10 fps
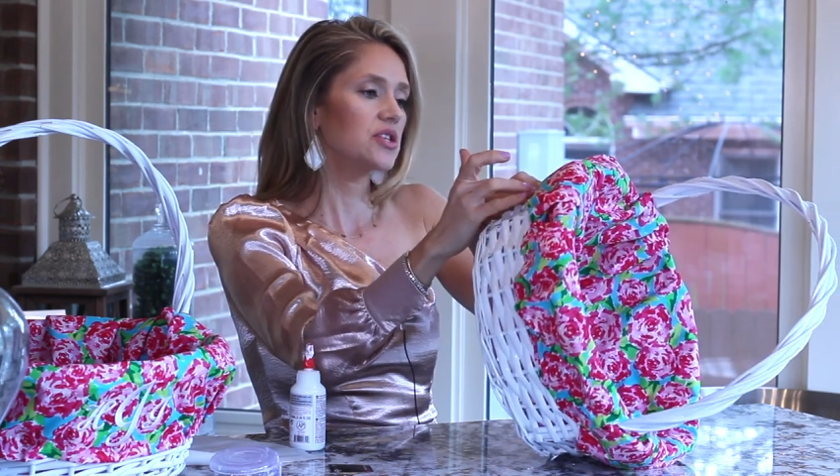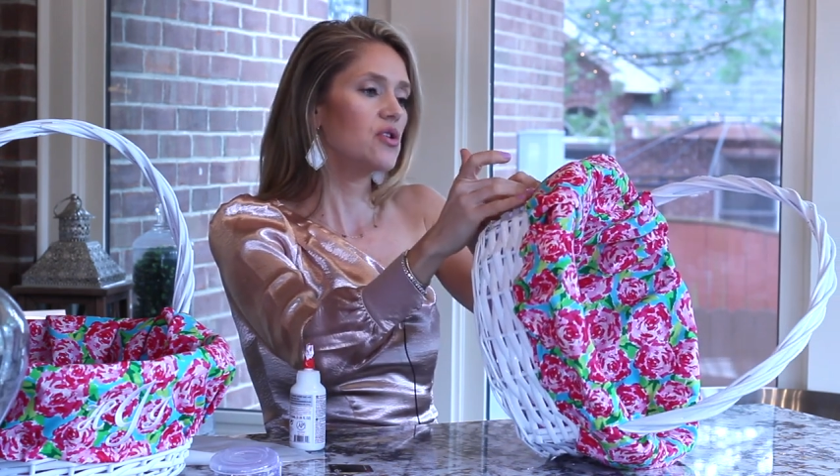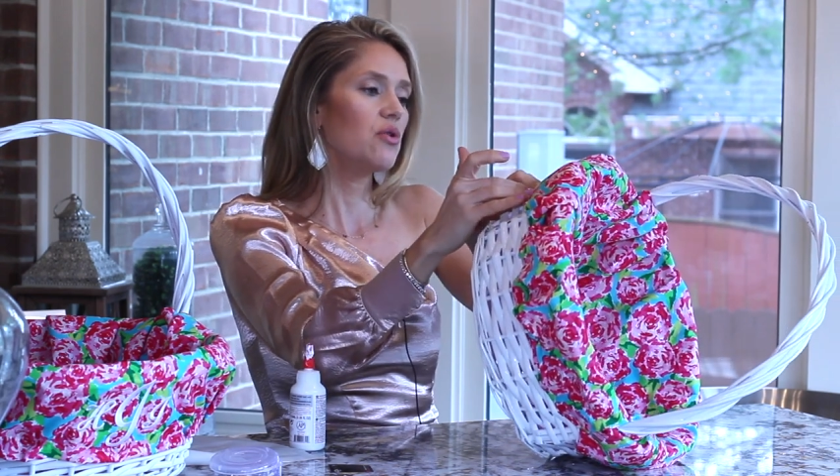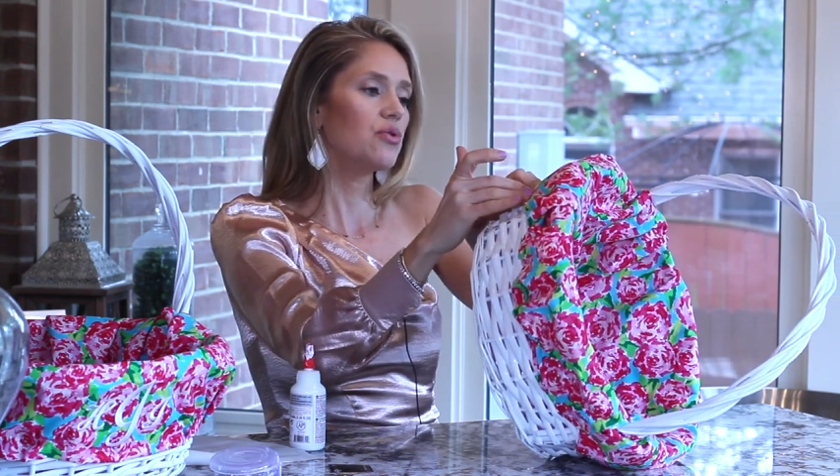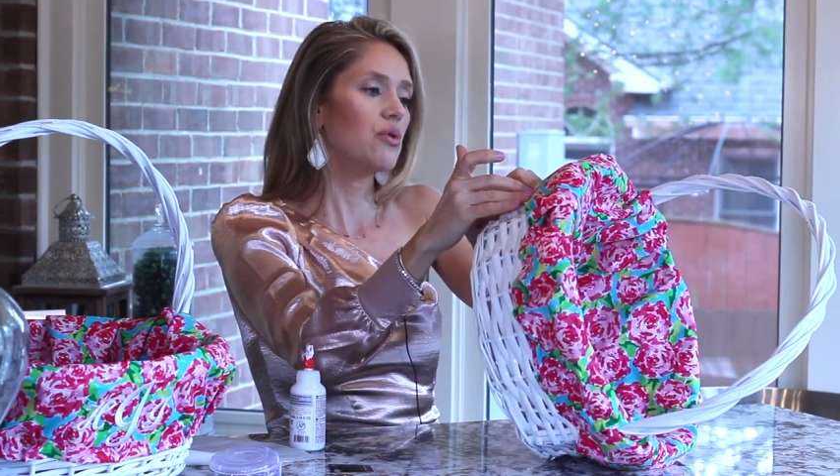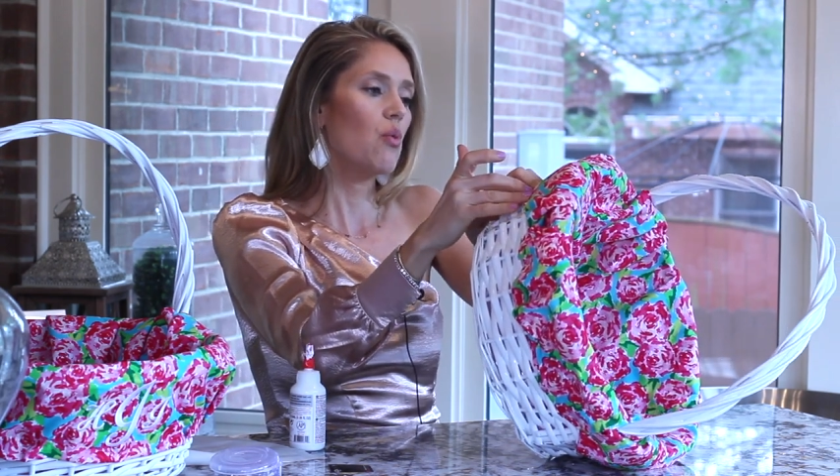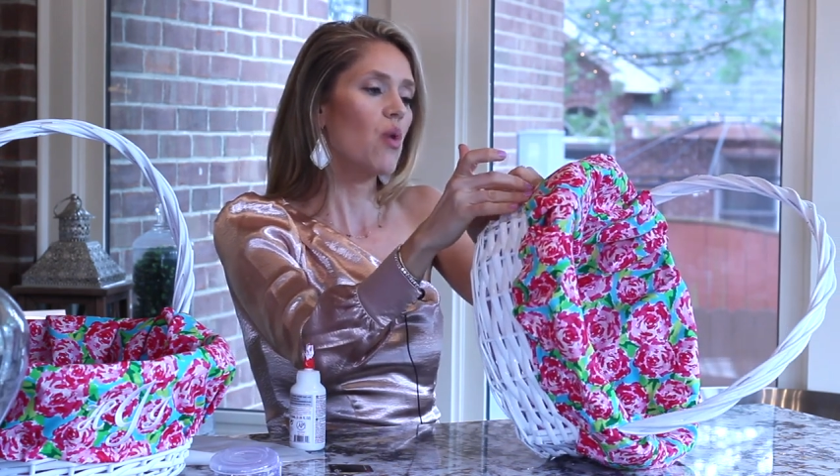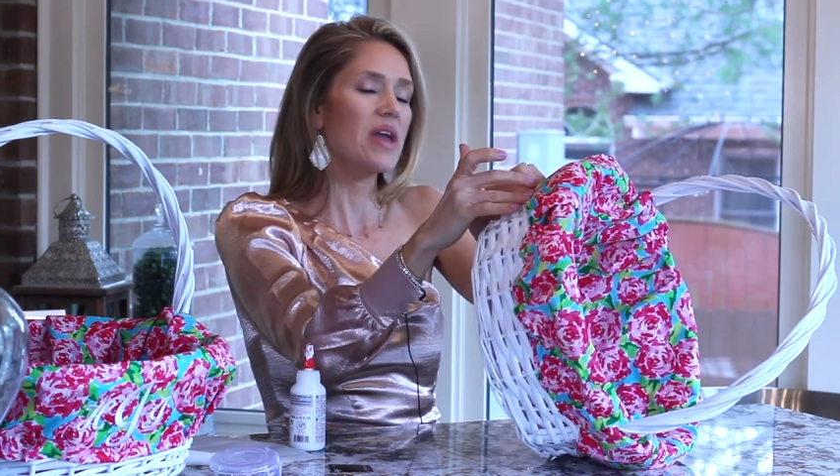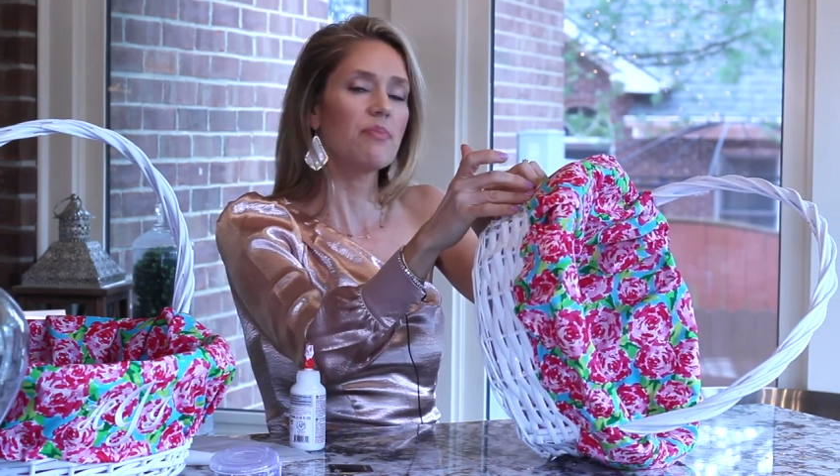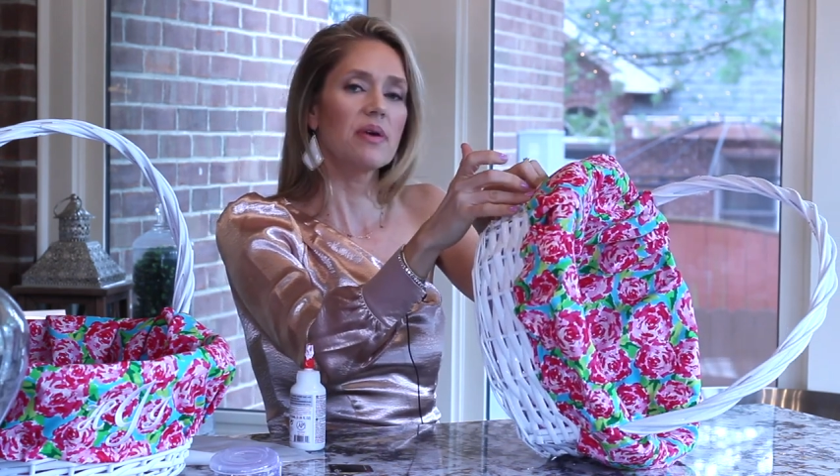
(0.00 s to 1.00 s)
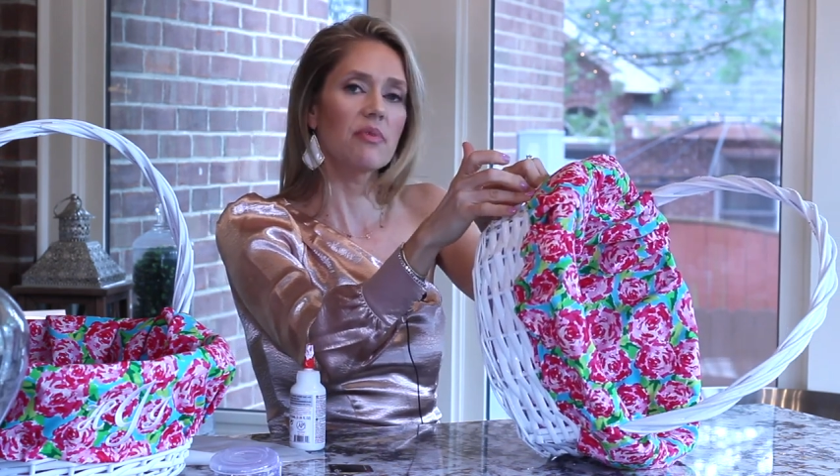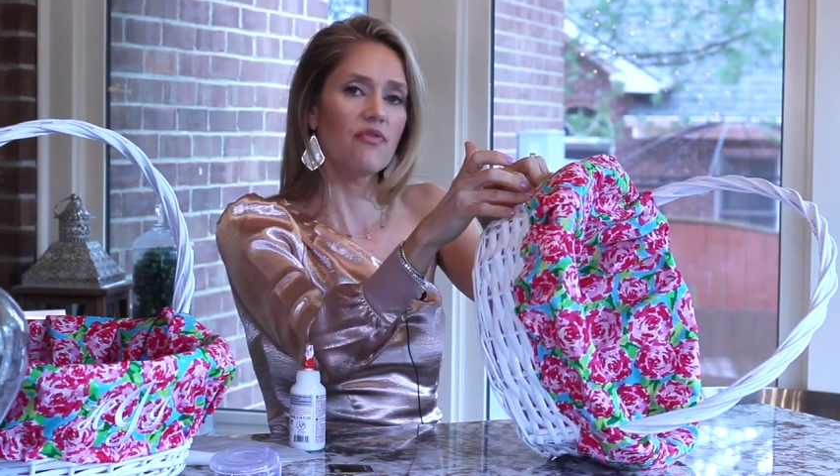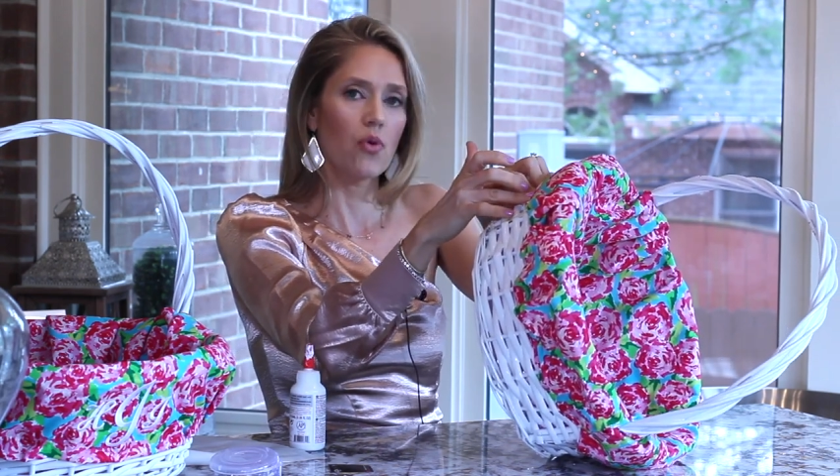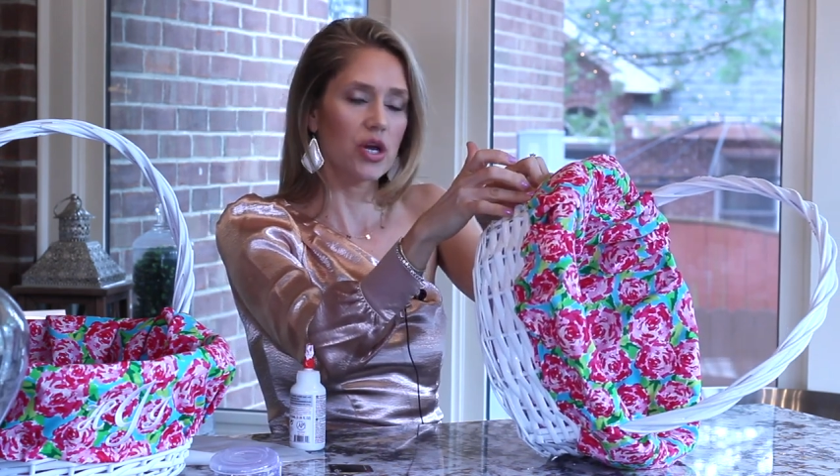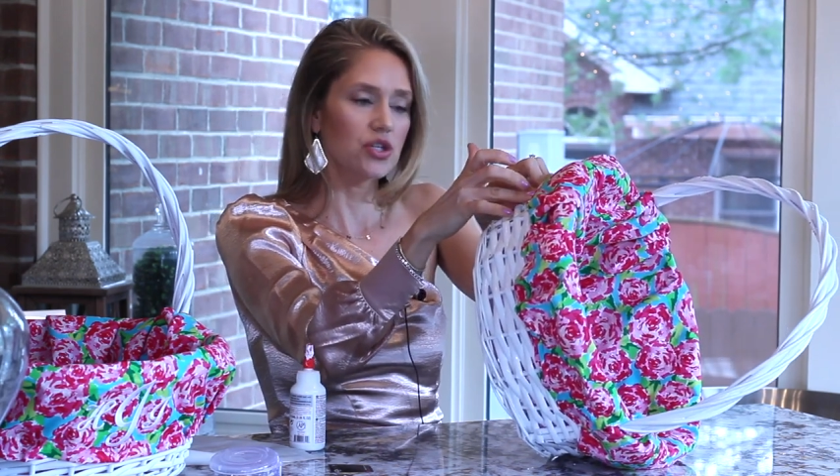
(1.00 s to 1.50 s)
So go through and wipe it
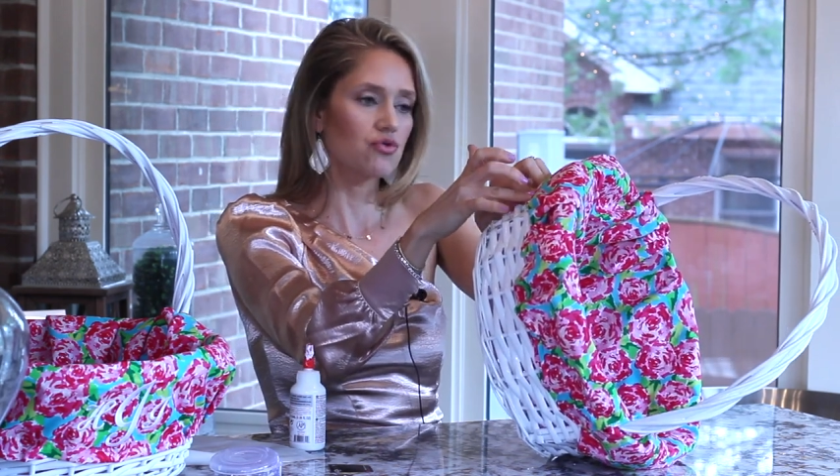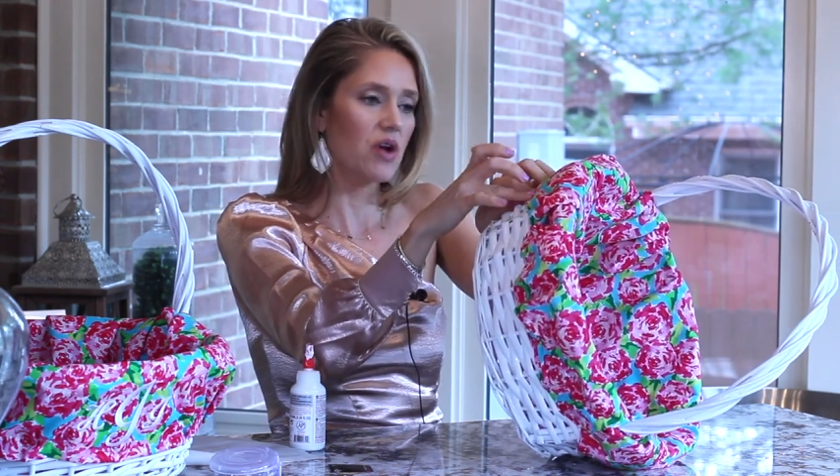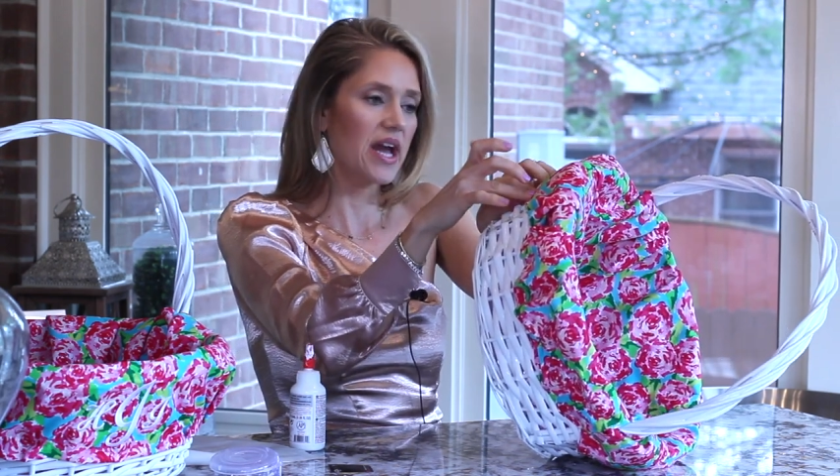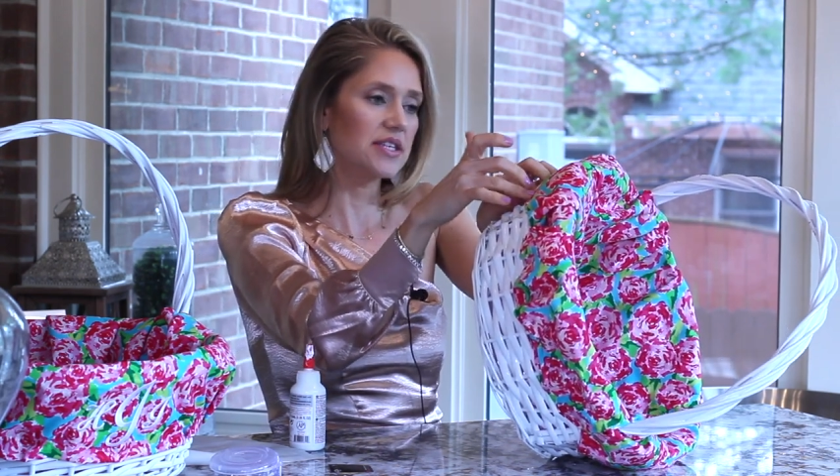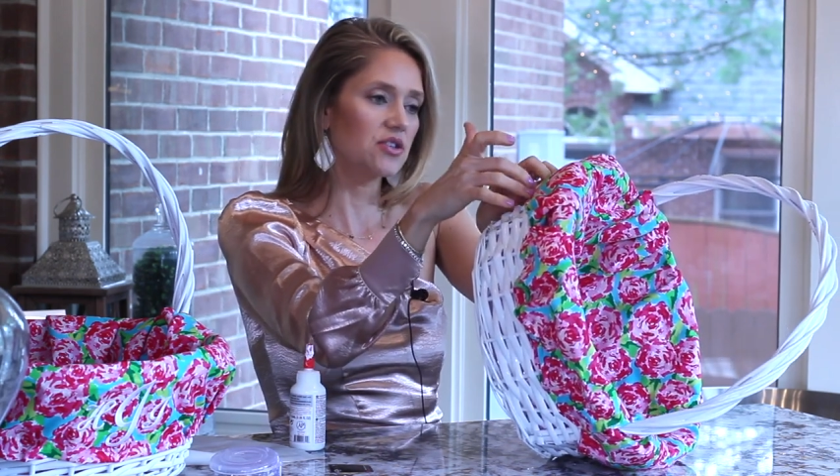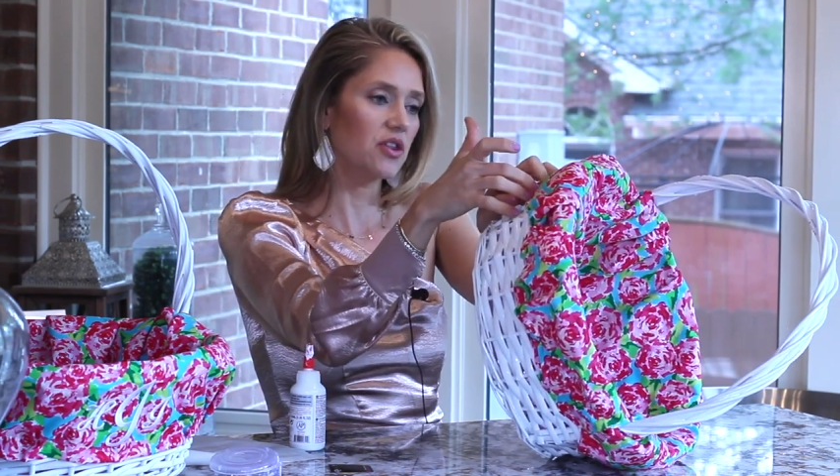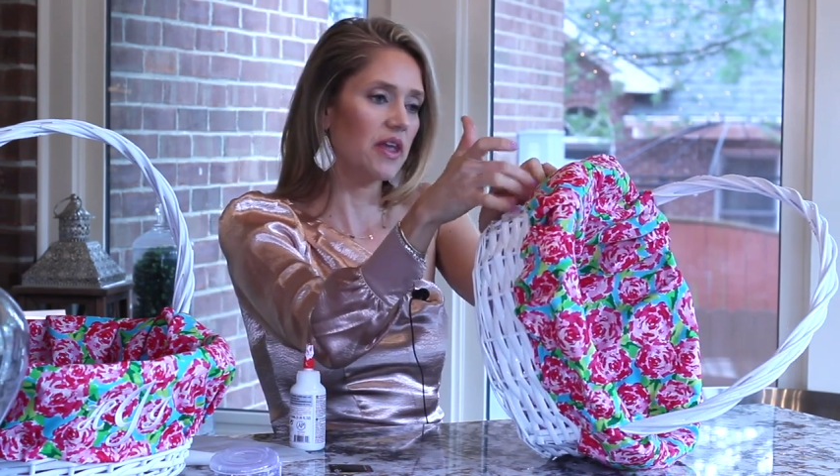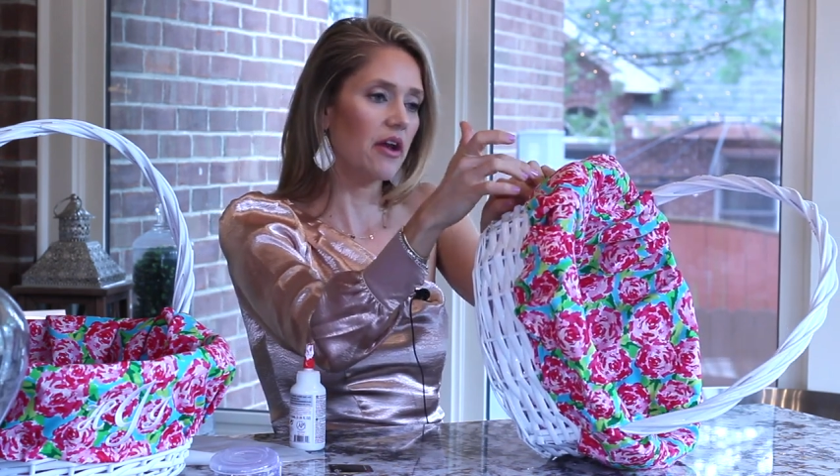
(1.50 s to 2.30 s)
before it dries on